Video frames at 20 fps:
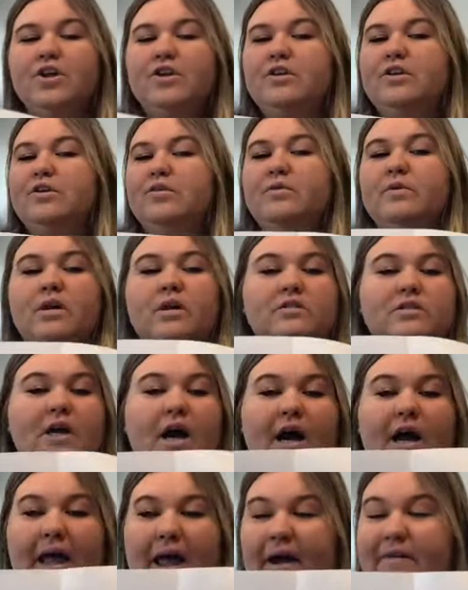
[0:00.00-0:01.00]
You will
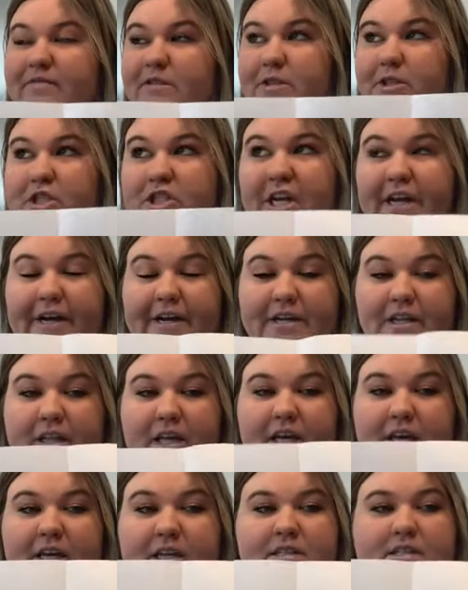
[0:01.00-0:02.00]
not have to share
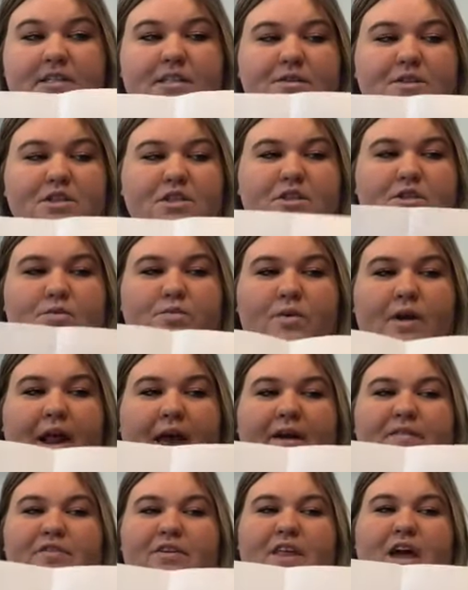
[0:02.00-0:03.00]
these, just
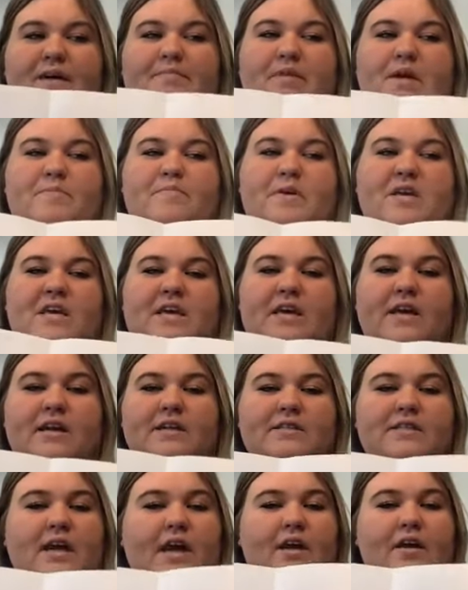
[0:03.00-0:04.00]
whatever that may be.
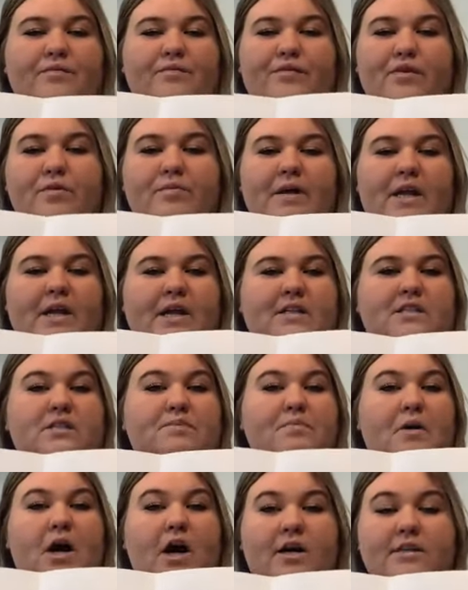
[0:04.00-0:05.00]
Take a few minutes,
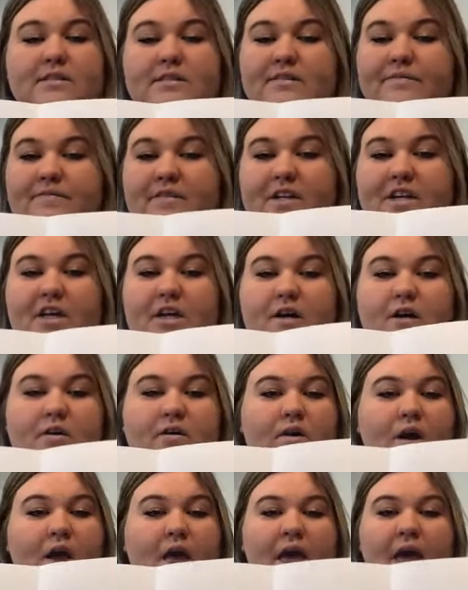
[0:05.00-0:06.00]
pause the
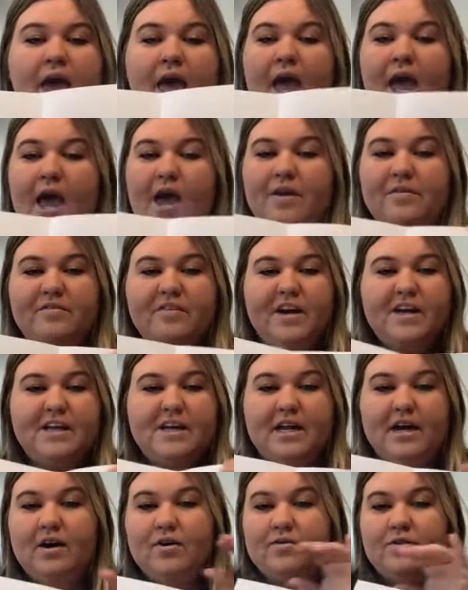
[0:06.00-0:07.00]
video, and write
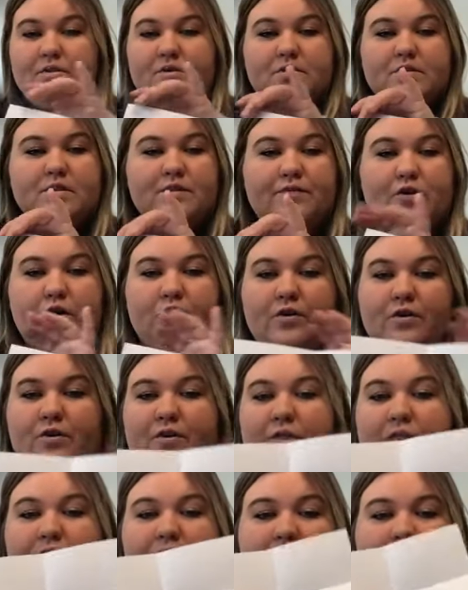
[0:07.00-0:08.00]
down those
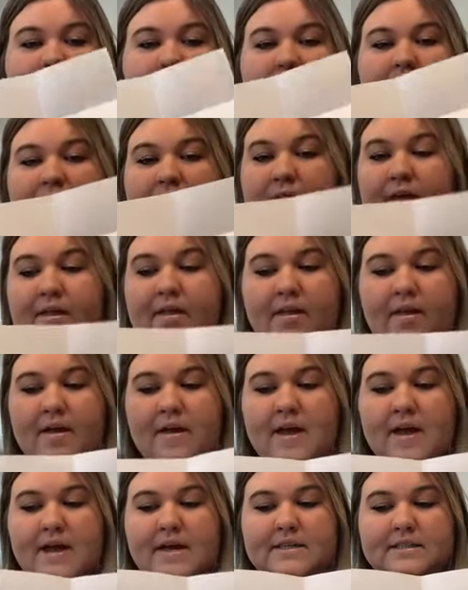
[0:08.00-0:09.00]
four
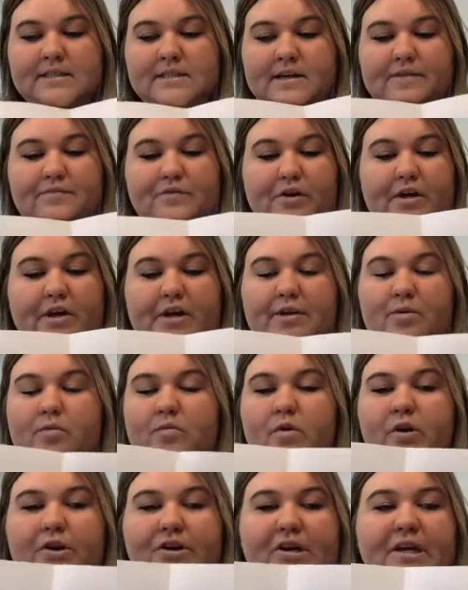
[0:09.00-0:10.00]
different
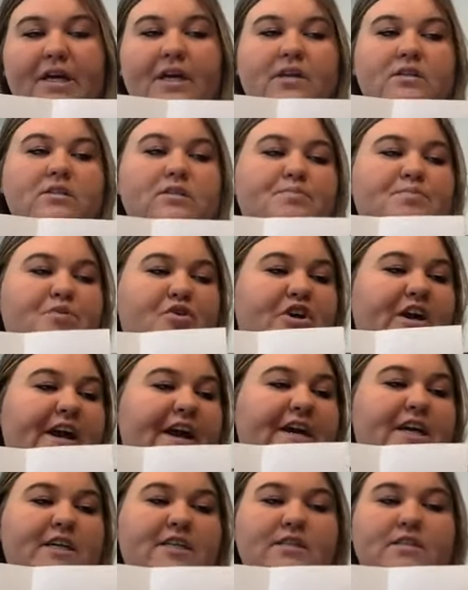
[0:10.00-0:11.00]
worries,
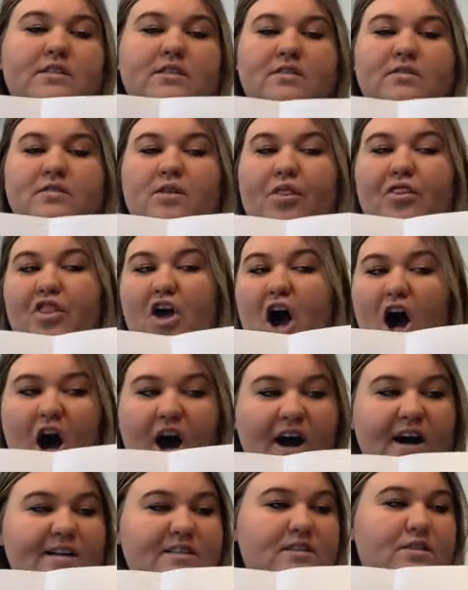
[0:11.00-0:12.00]
prayers,
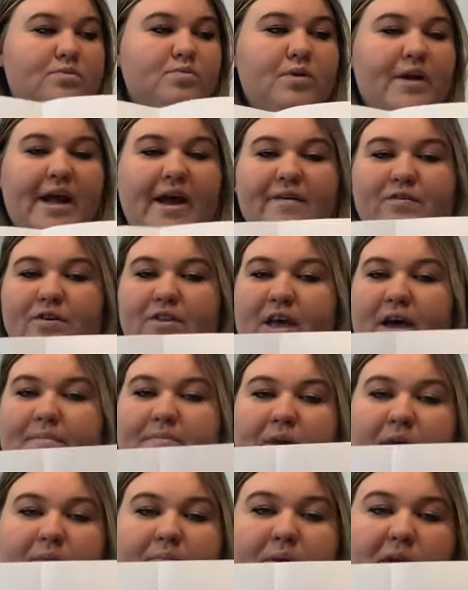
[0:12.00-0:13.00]
thoughts, whatever
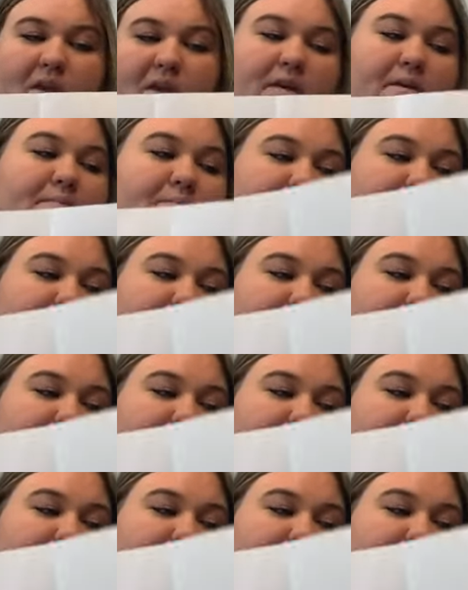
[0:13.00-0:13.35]
that may be.